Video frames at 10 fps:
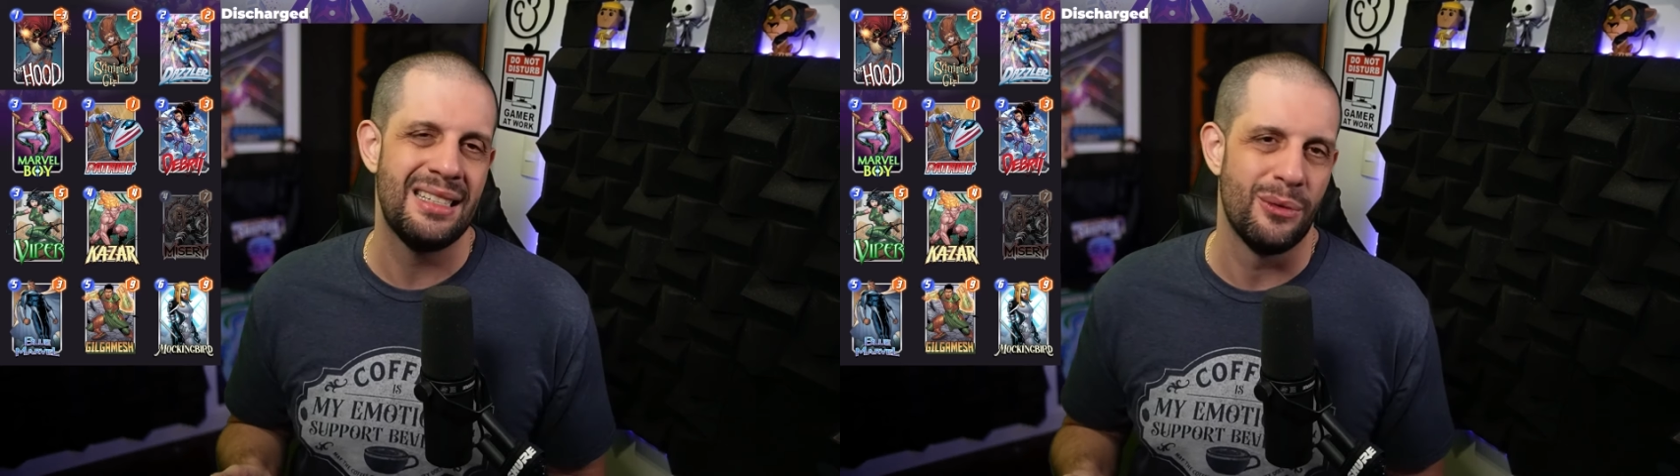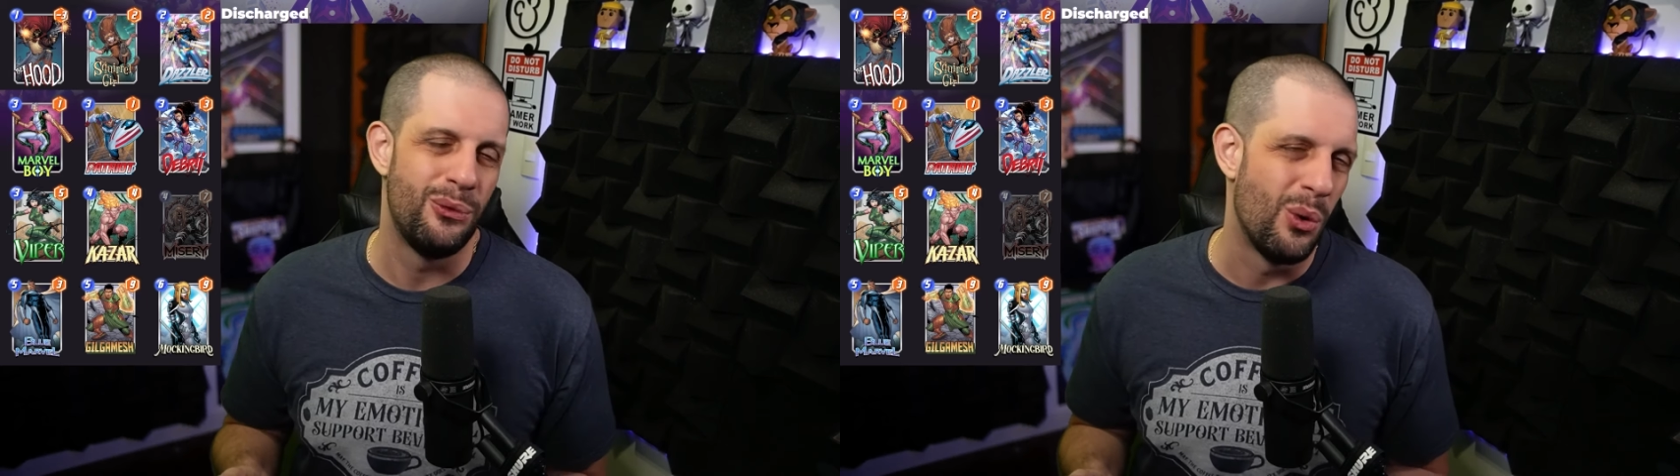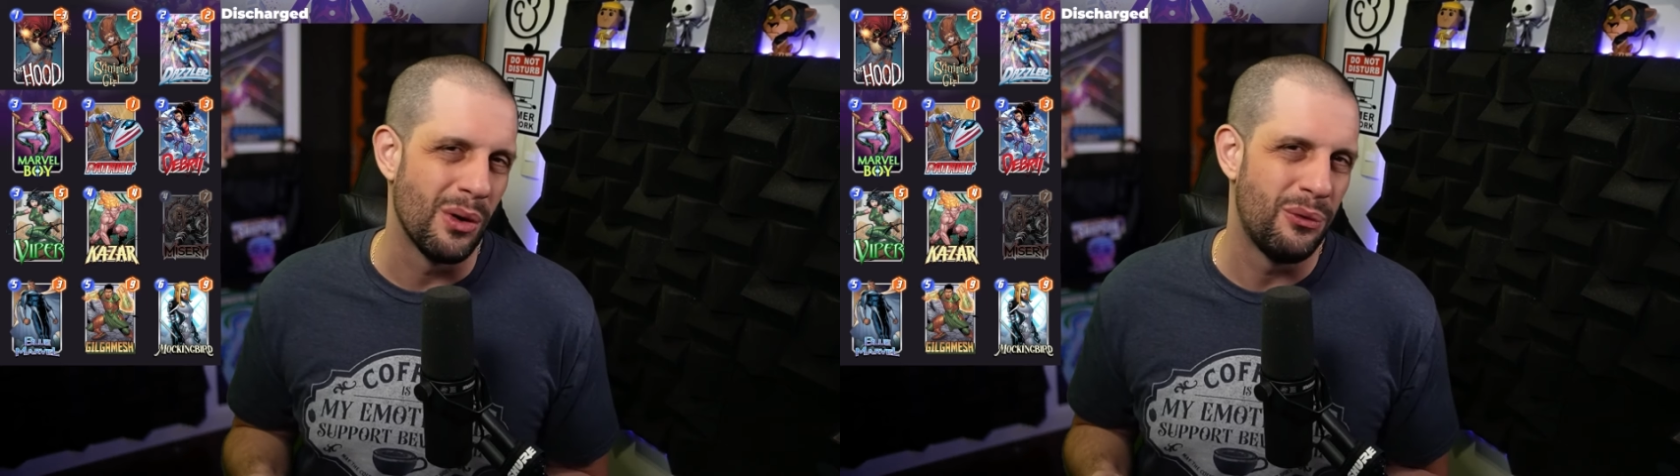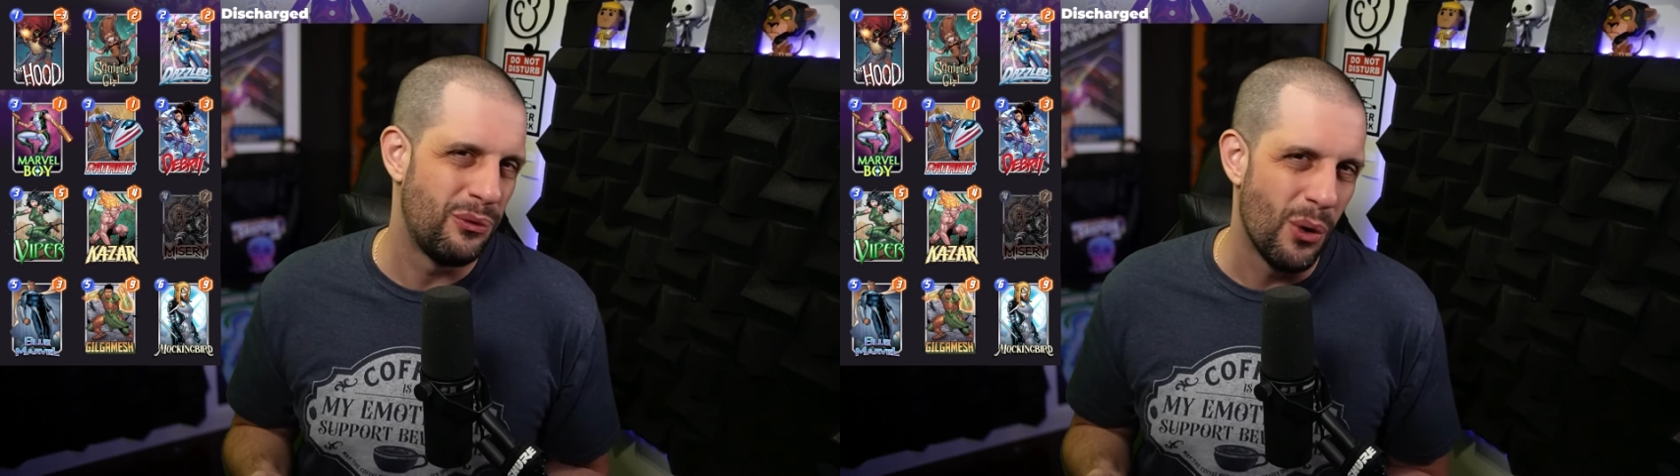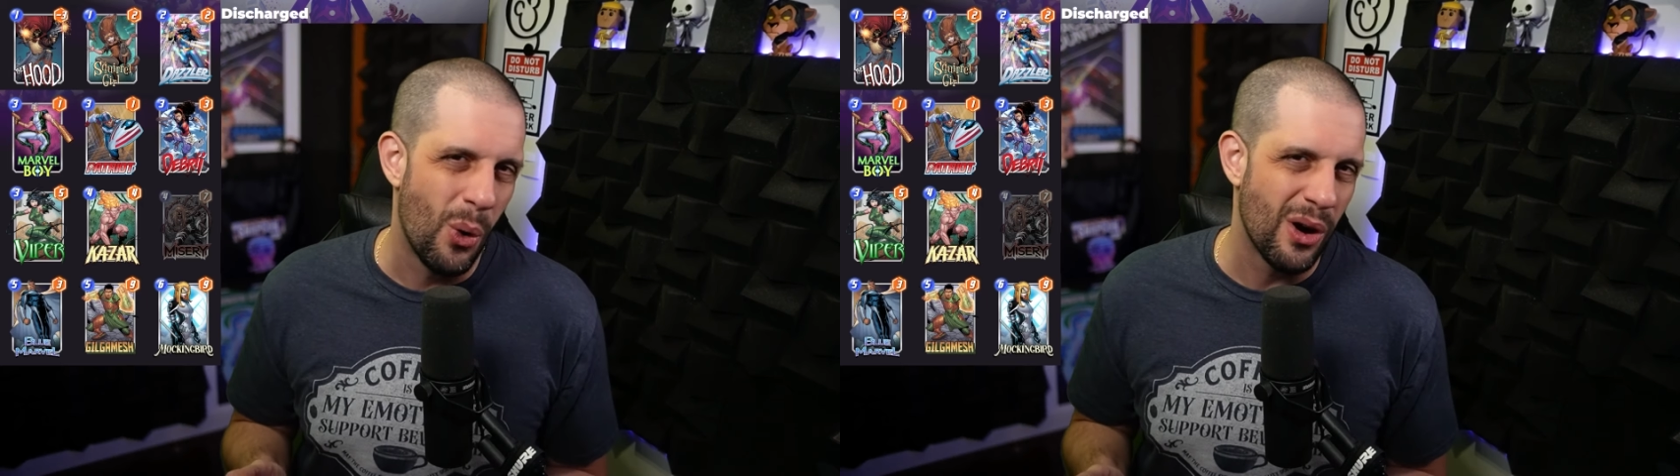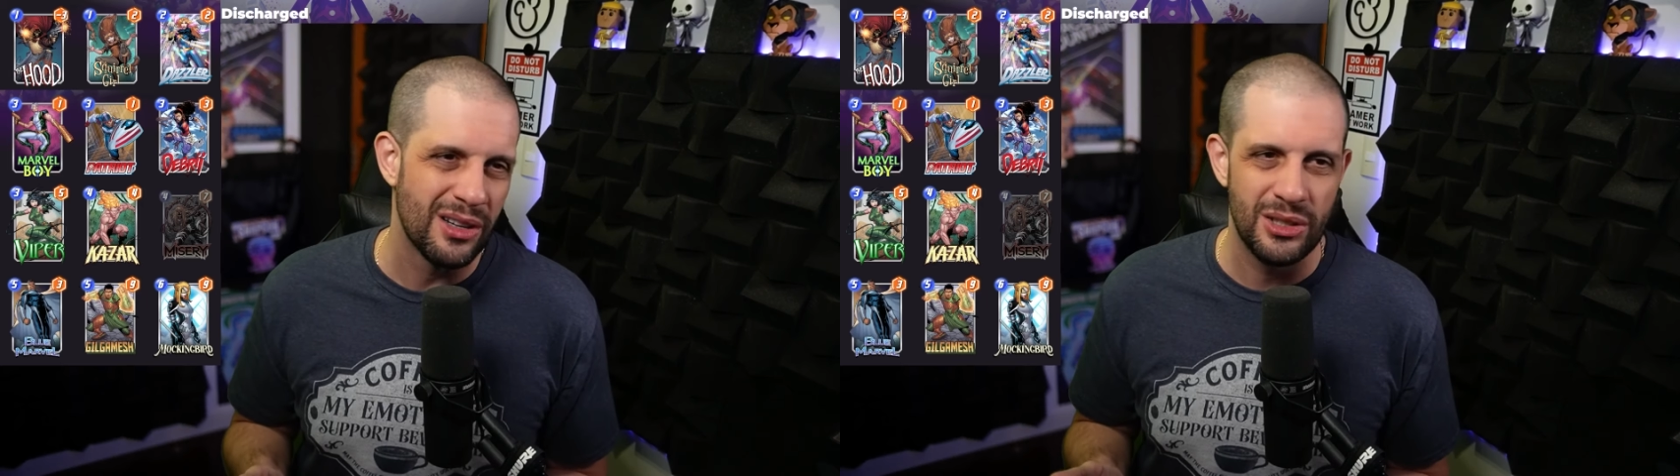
he's a four four,